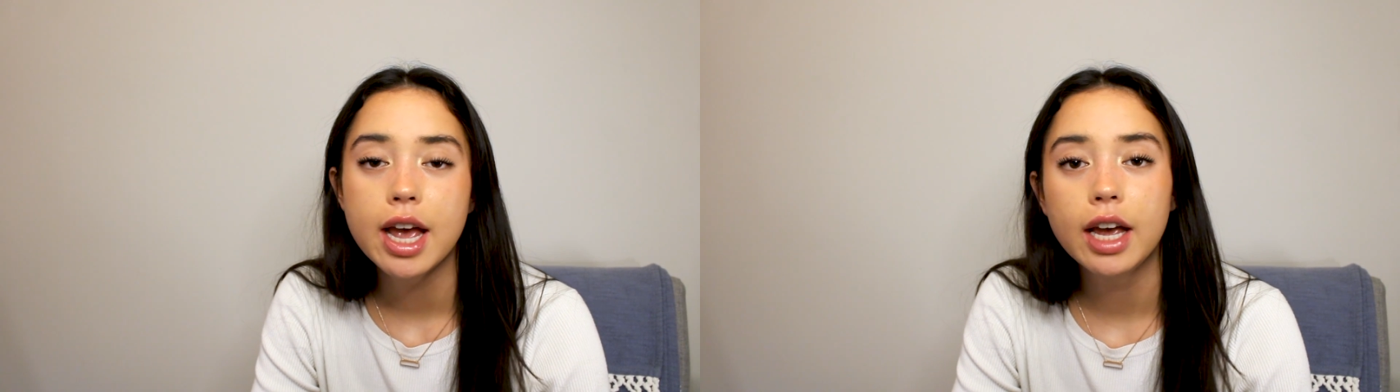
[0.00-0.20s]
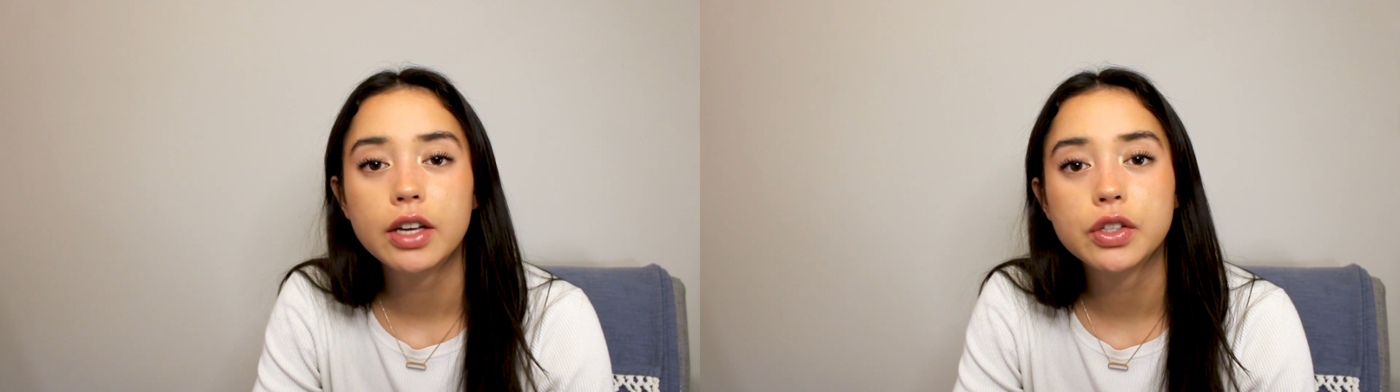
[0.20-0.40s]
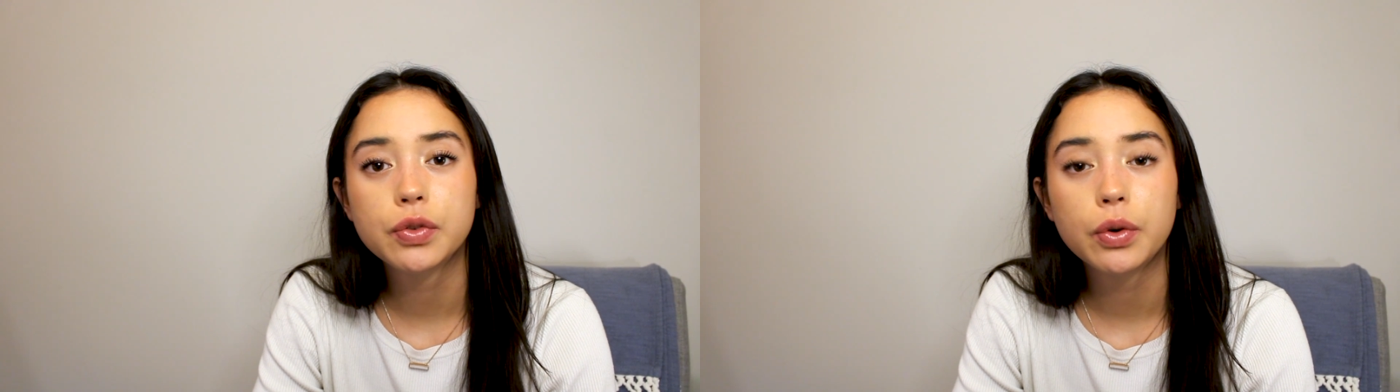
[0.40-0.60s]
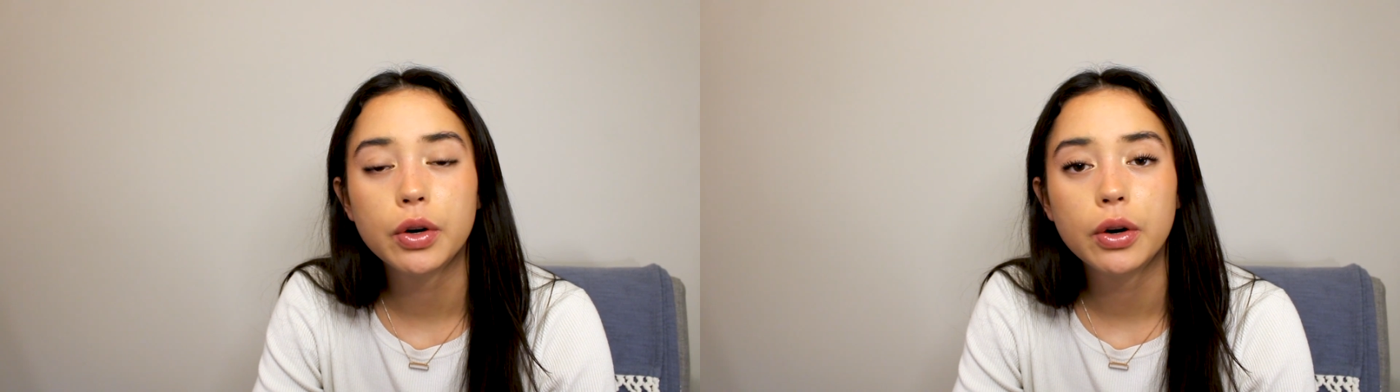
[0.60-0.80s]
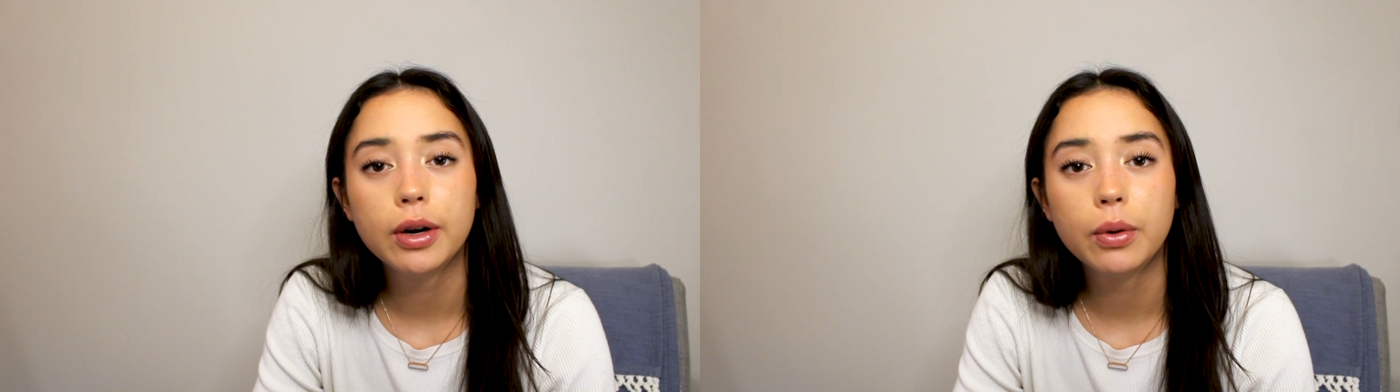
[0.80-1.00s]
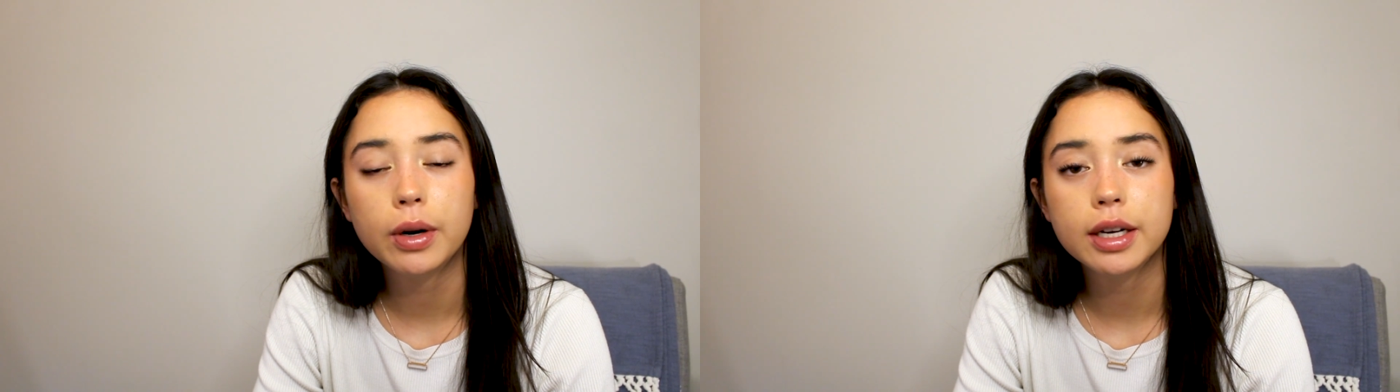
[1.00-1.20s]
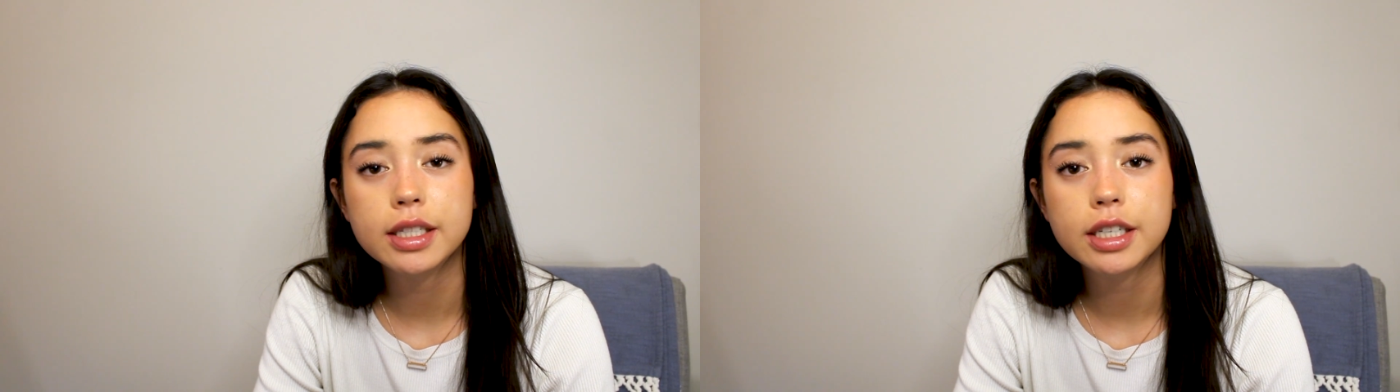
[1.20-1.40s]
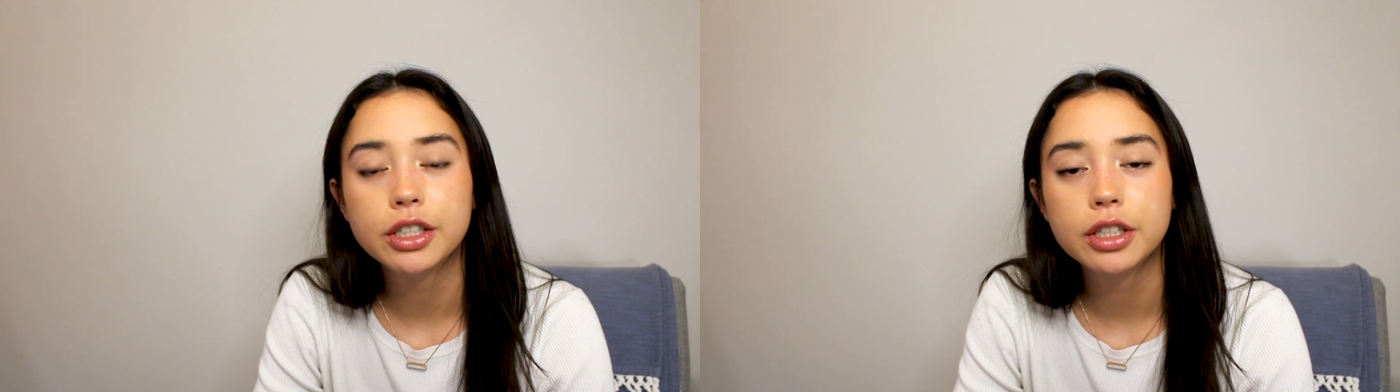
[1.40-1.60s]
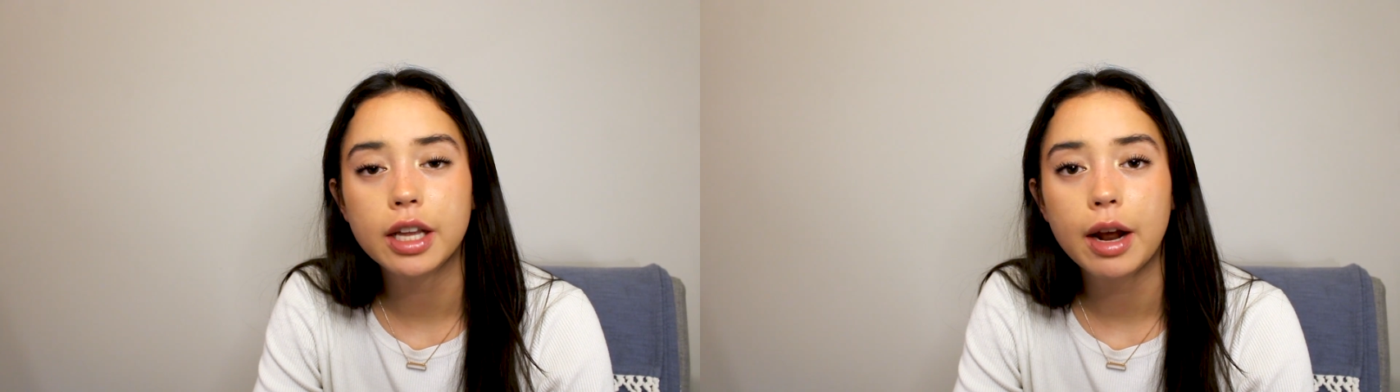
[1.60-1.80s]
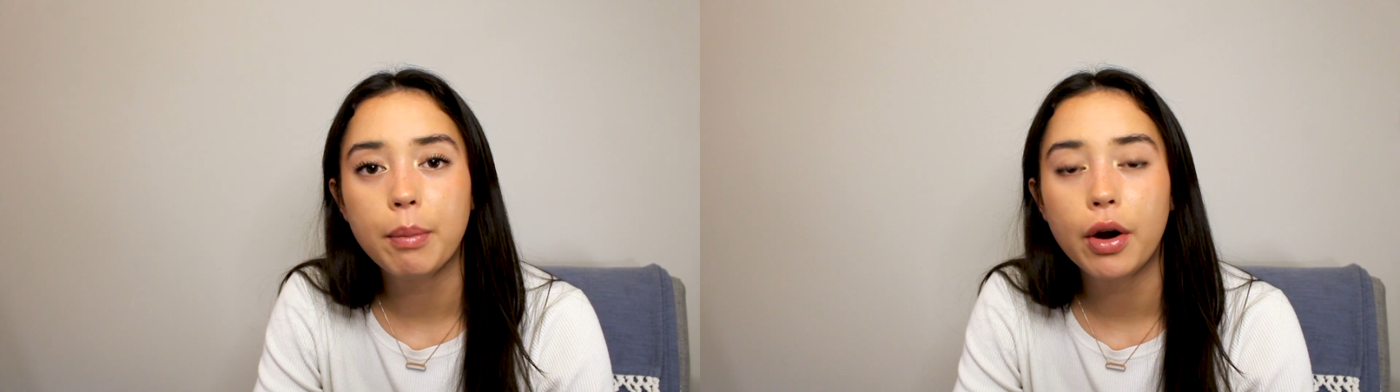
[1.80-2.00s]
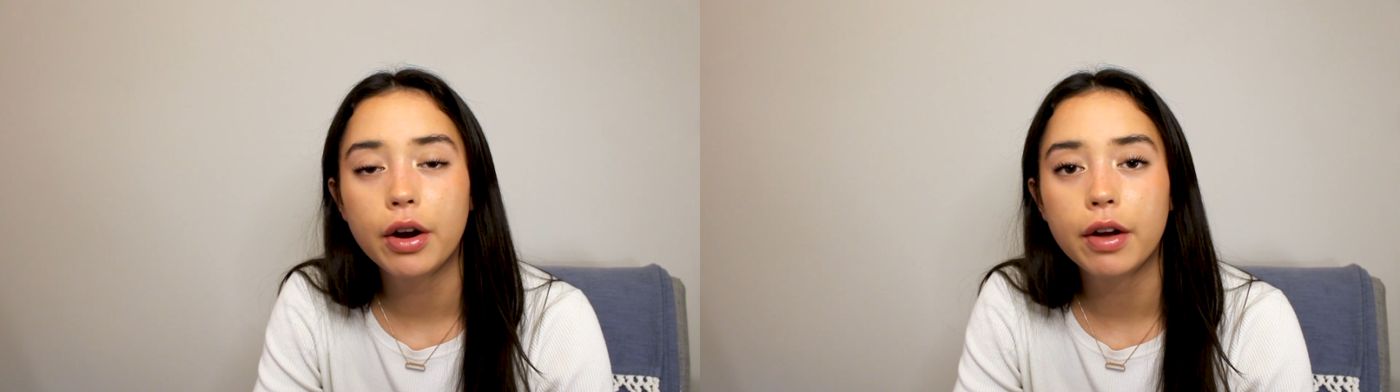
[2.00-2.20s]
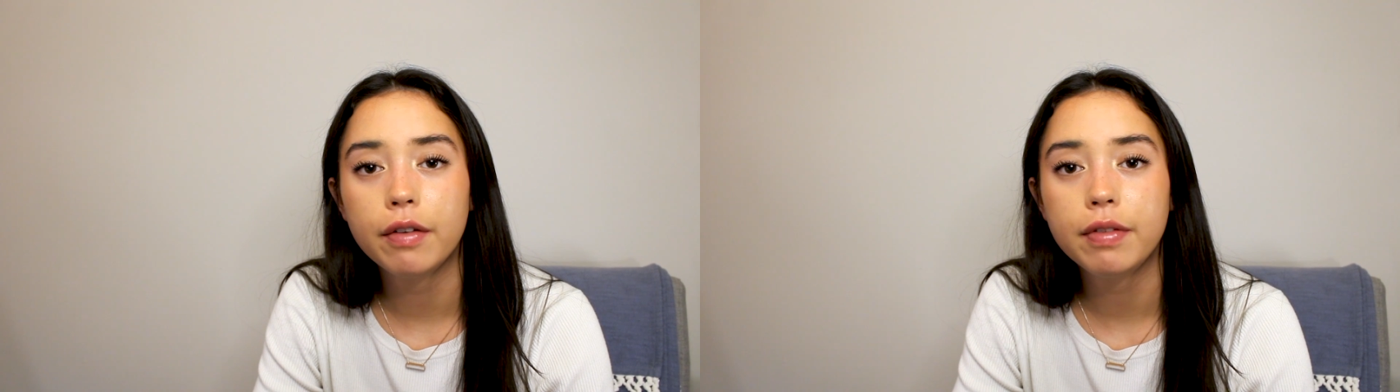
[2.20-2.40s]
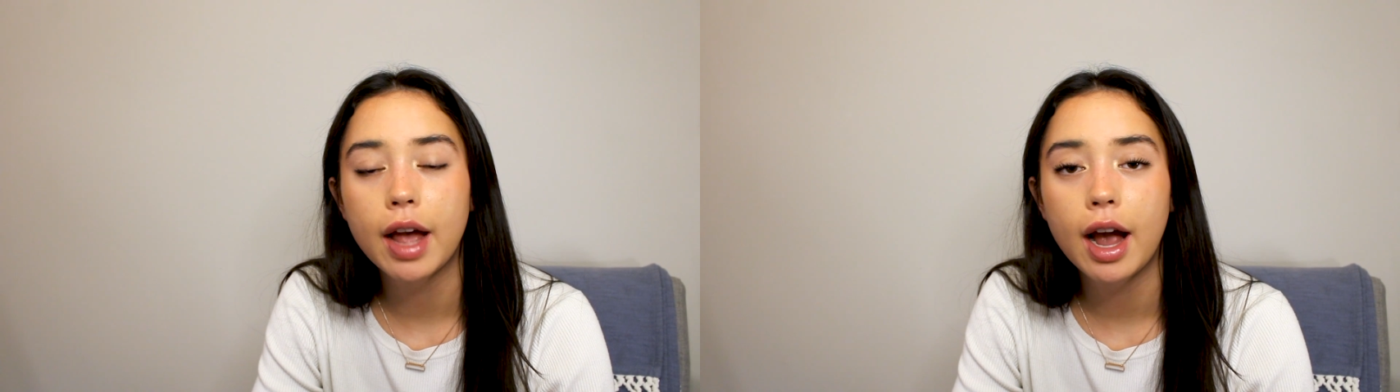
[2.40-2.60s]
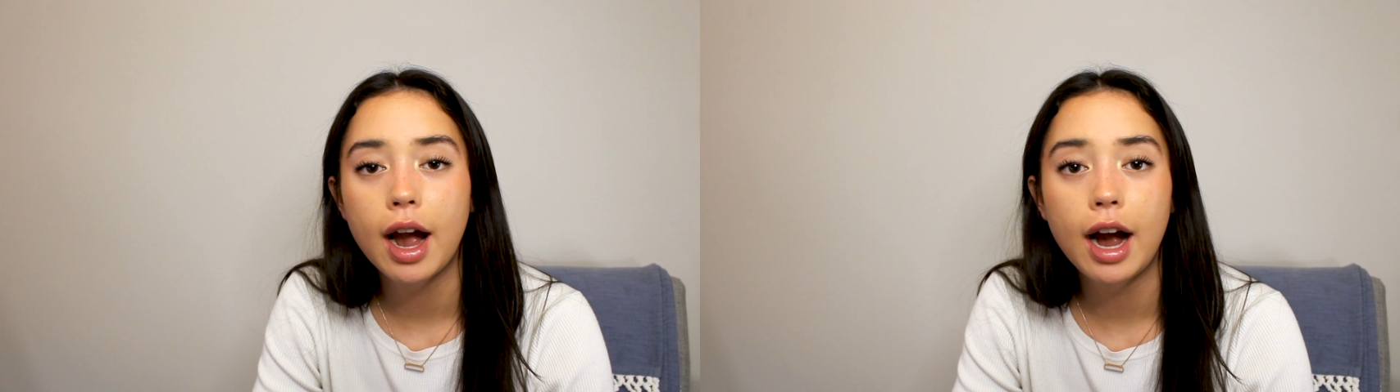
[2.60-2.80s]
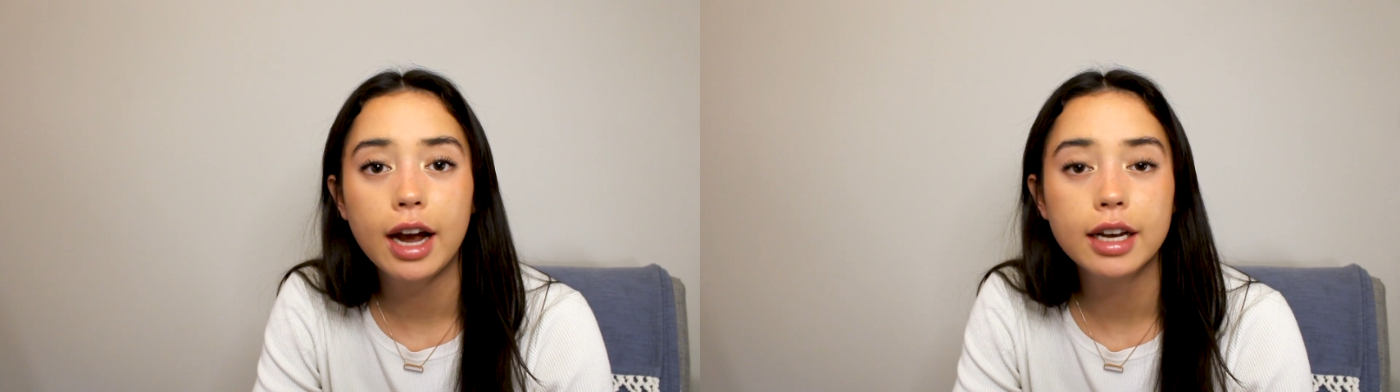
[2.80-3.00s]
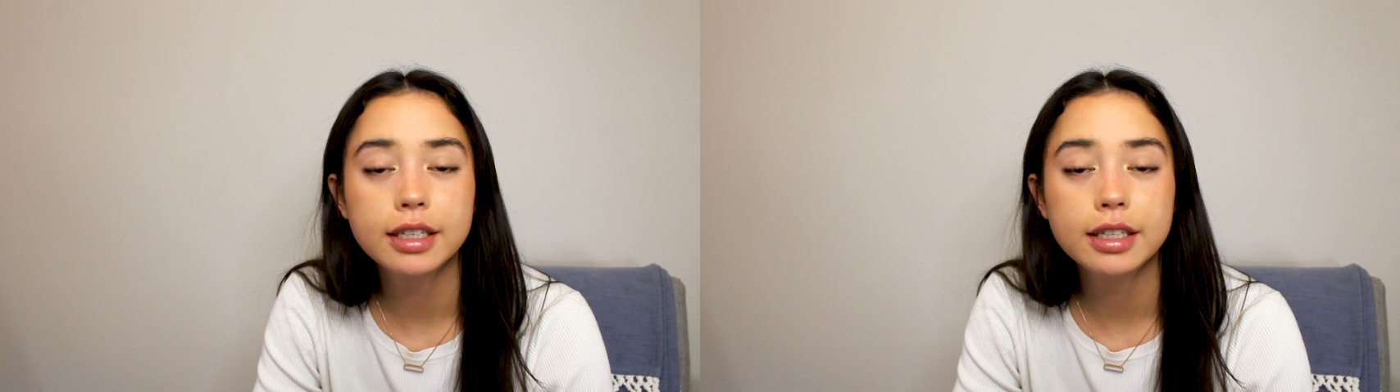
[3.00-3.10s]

is for an organization that I'm part of that I